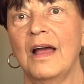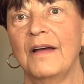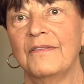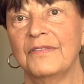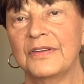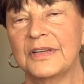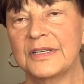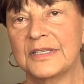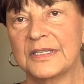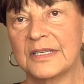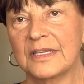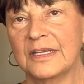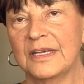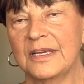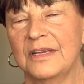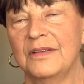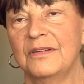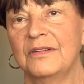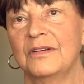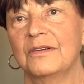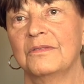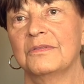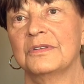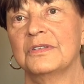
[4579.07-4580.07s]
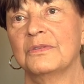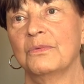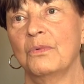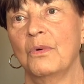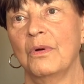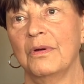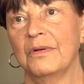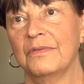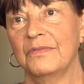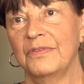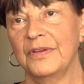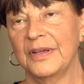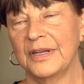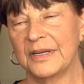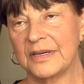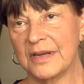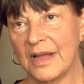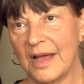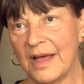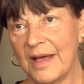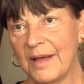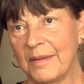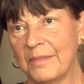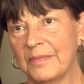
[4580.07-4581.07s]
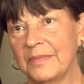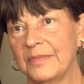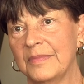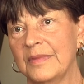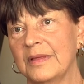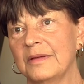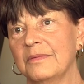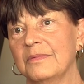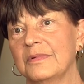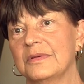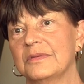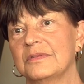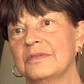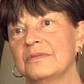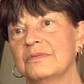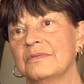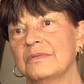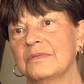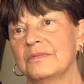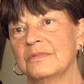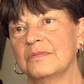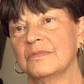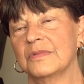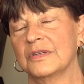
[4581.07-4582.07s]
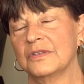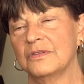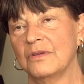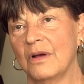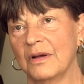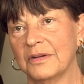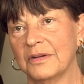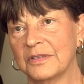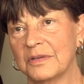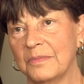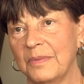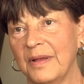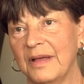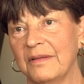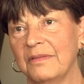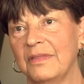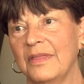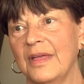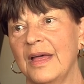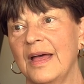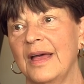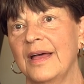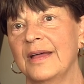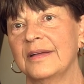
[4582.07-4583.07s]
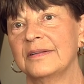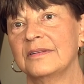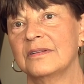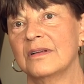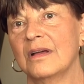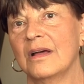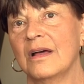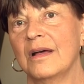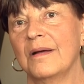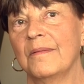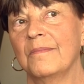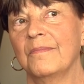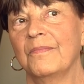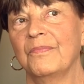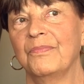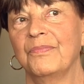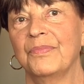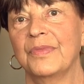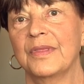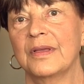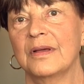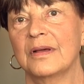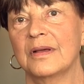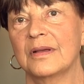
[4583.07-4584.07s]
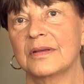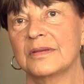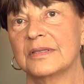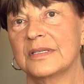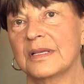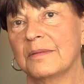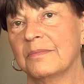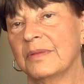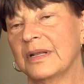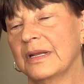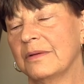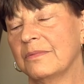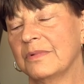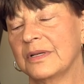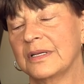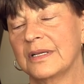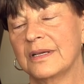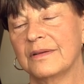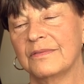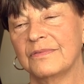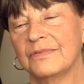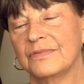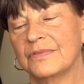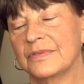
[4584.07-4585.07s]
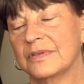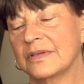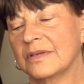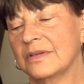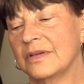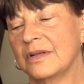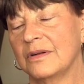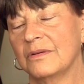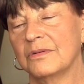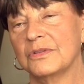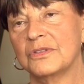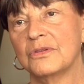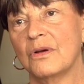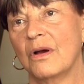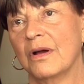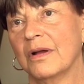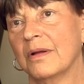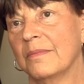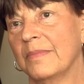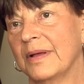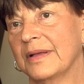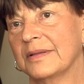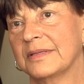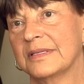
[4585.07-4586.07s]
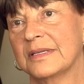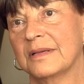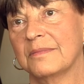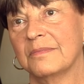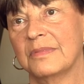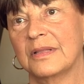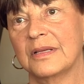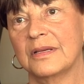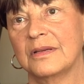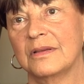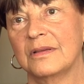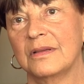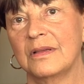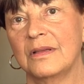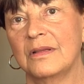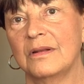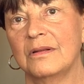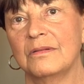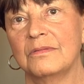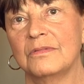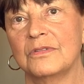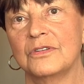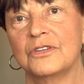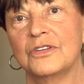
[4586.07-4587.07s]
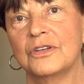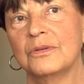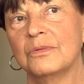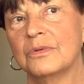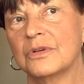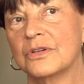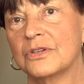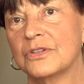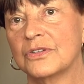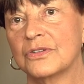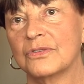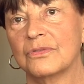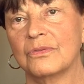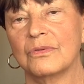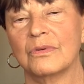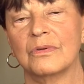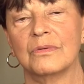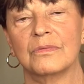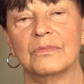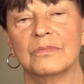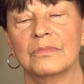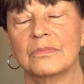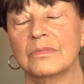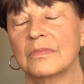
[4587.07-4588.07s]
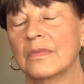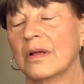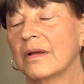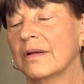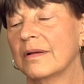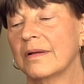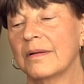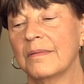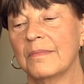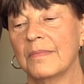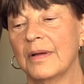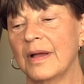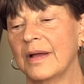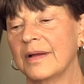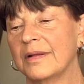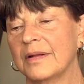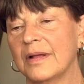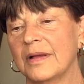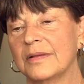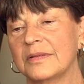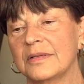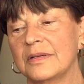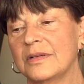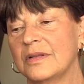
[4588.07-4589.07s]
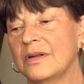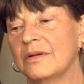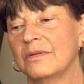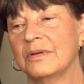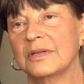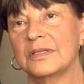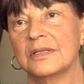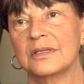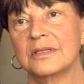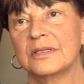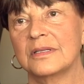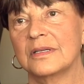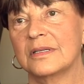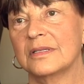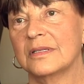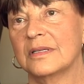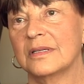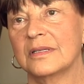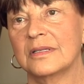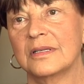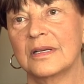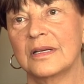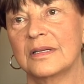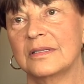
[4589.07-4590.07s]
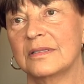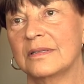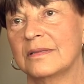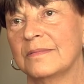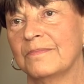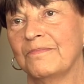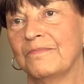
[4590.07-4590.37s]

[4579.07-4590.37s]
obviously, you know, was the war in Vietnam, it was we talked about that. Um, uh, somebody would give, you know, talk about something, you know, Jewish or, I, I you know, it, it, it, it